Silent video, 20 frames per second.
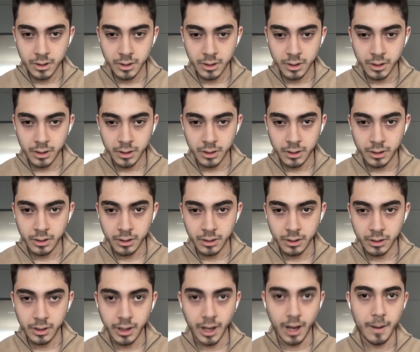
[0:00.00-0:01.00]

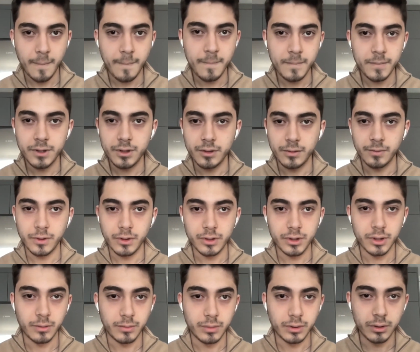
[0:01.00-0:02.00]
yeah. So for
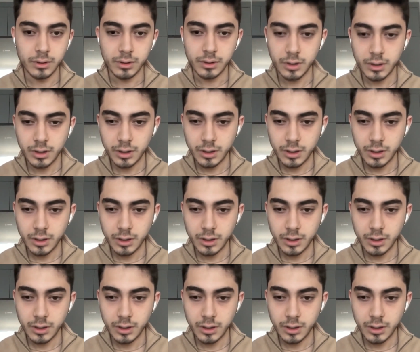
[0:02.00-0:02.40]
example,